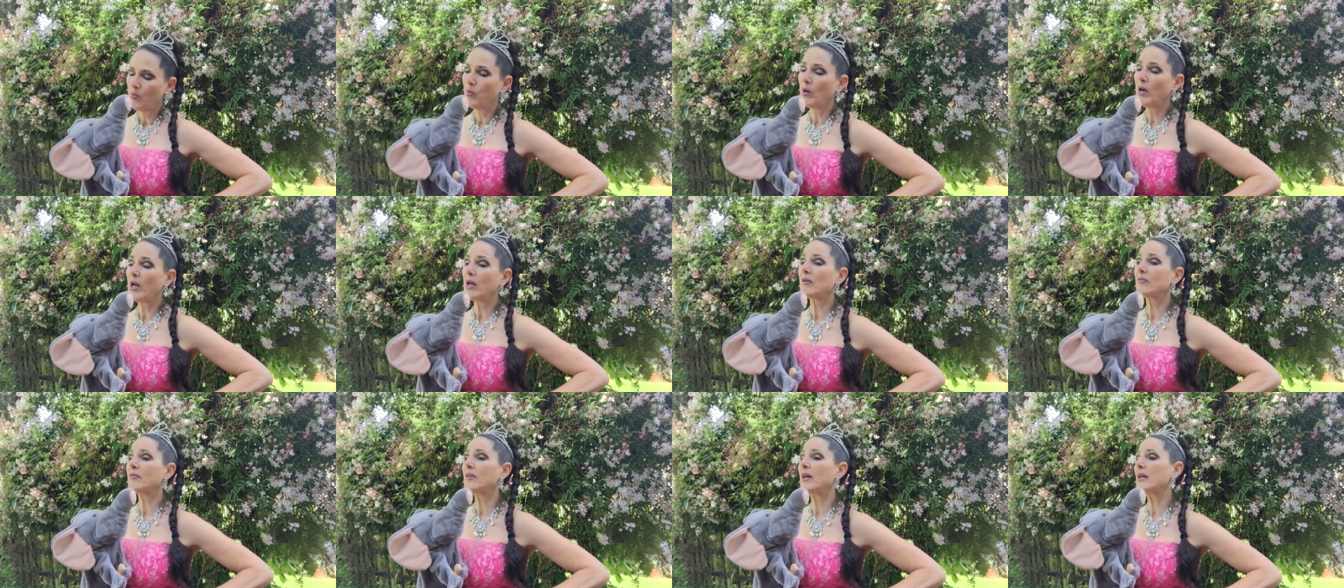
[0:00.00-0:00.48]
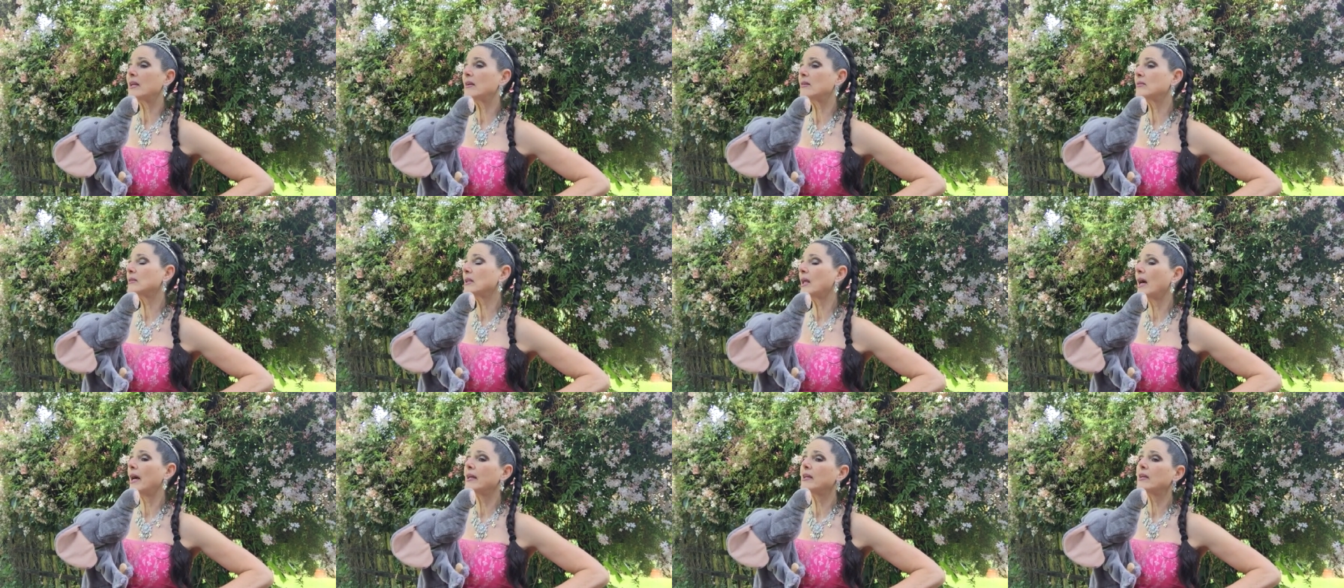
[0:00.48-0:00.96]
Well, if they
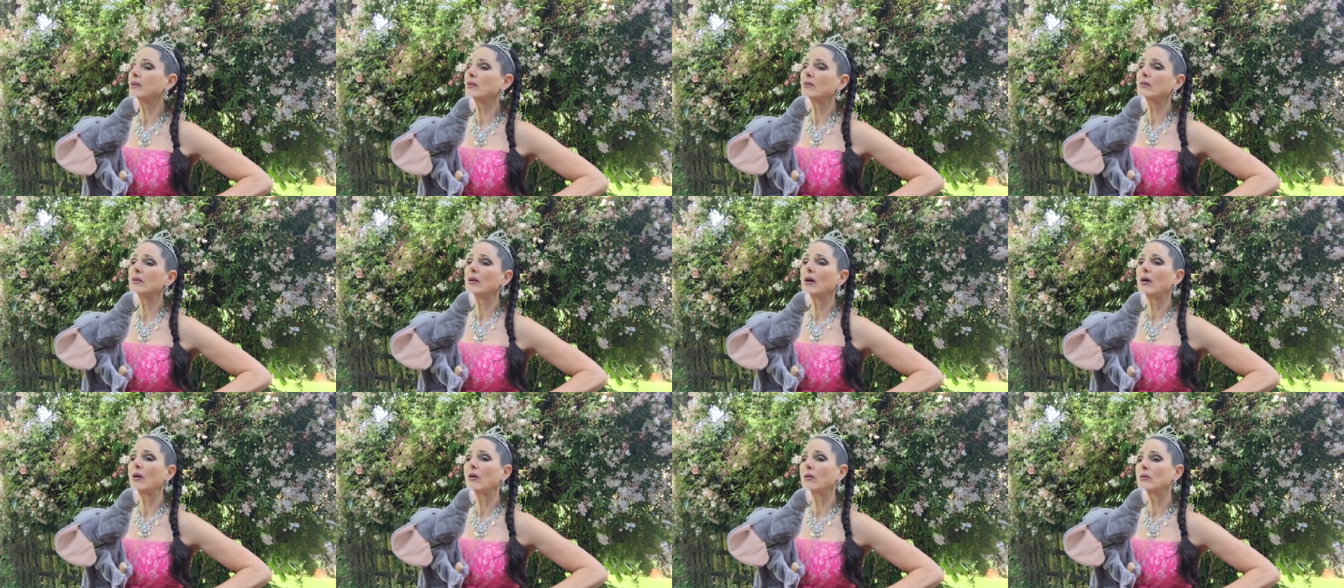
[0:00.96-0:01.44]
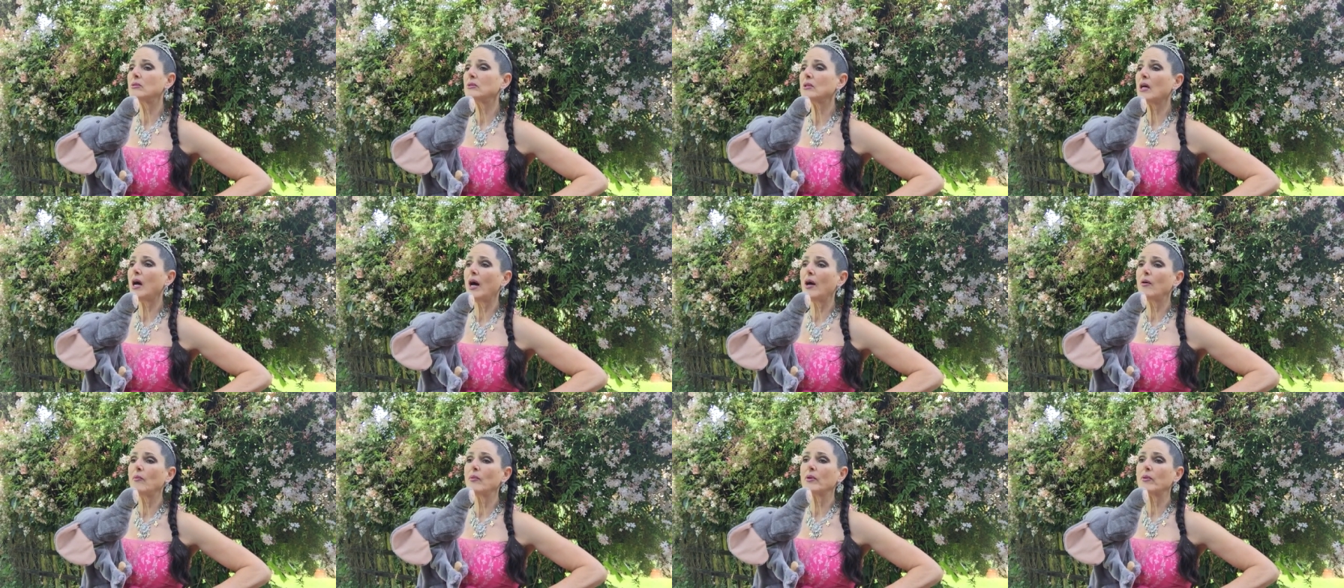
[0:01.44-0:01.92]
don't like your nose,
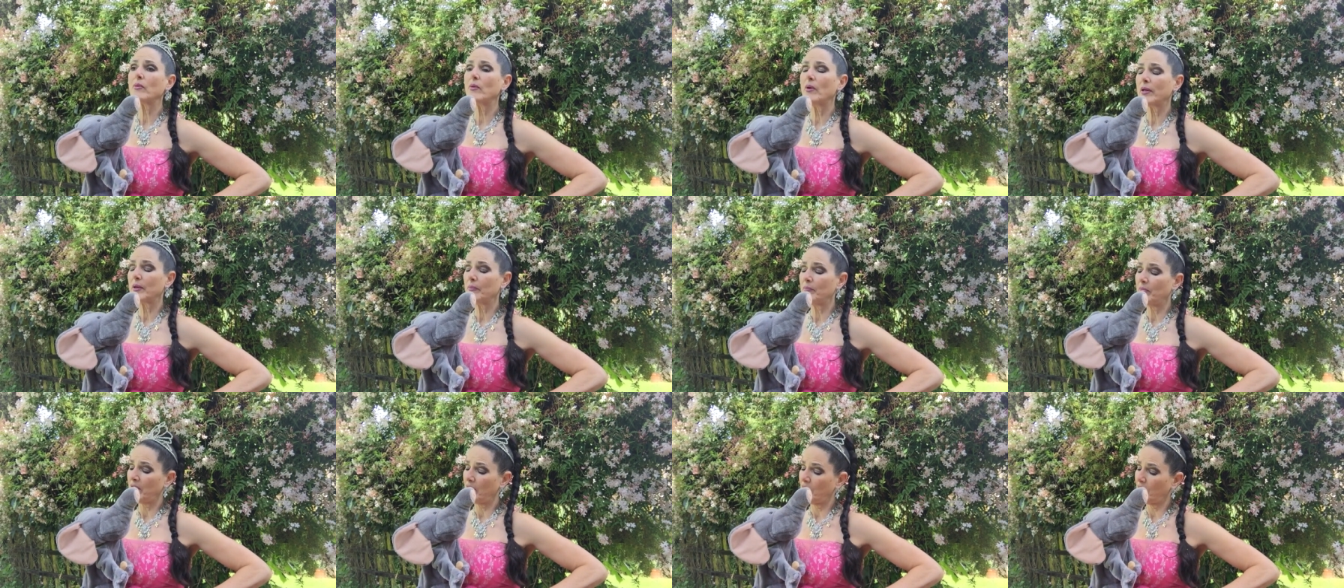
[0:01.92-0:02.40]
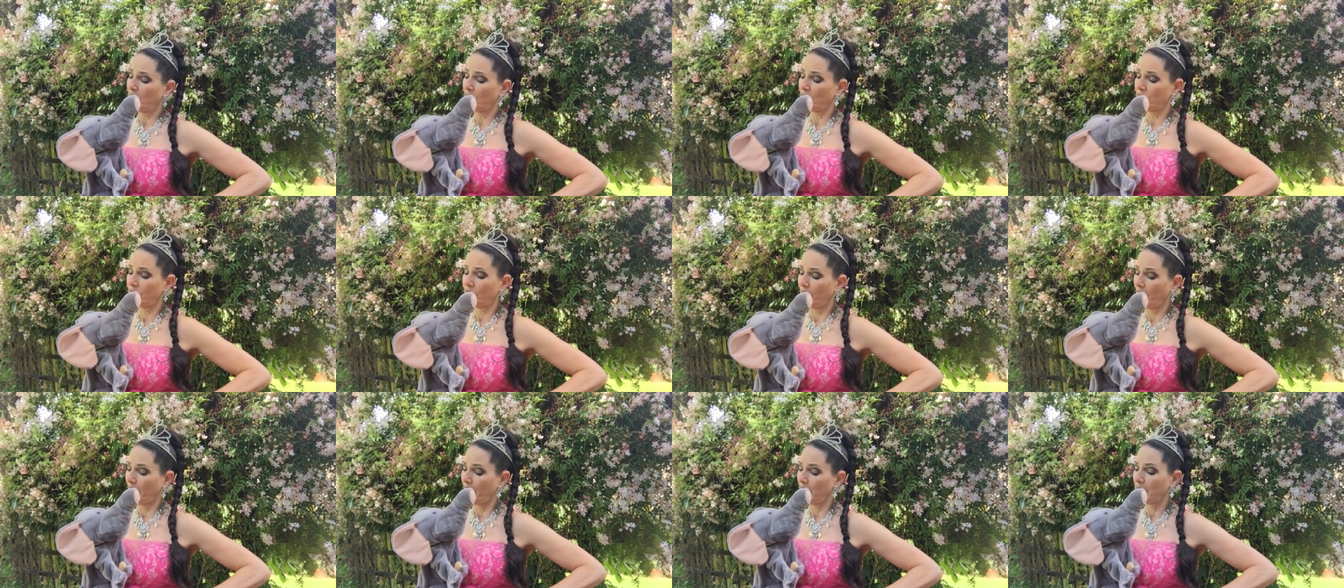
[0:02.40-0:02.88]
I wouldn't want to be their
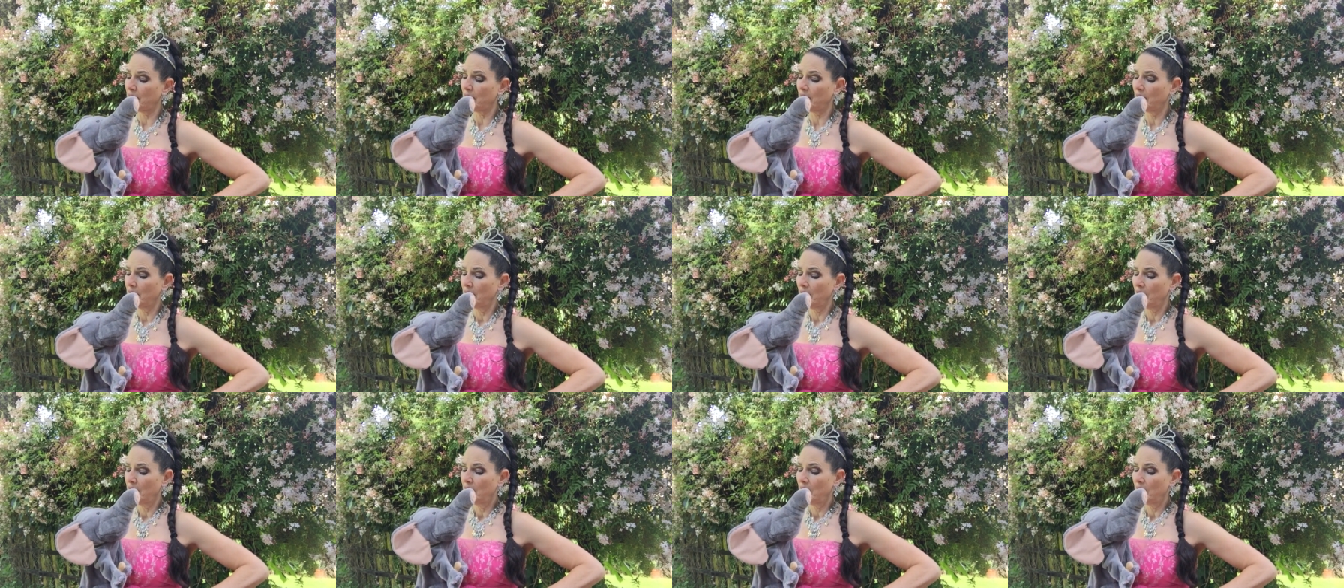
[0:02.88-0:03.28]
friend.